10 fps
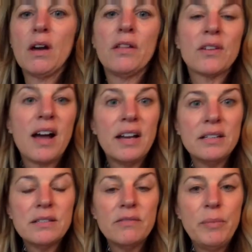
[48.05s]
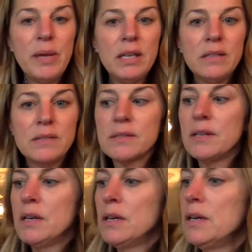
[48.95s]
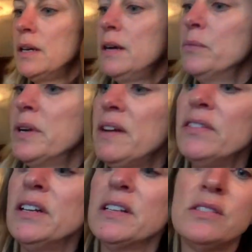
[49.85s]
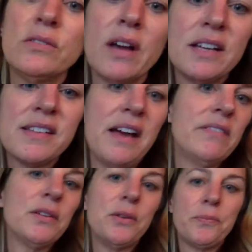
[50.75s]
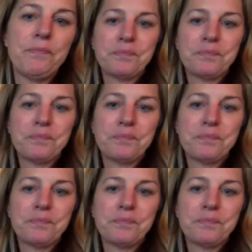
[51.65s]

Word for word: other kinds of paints, um, whatever it is you guys have at home.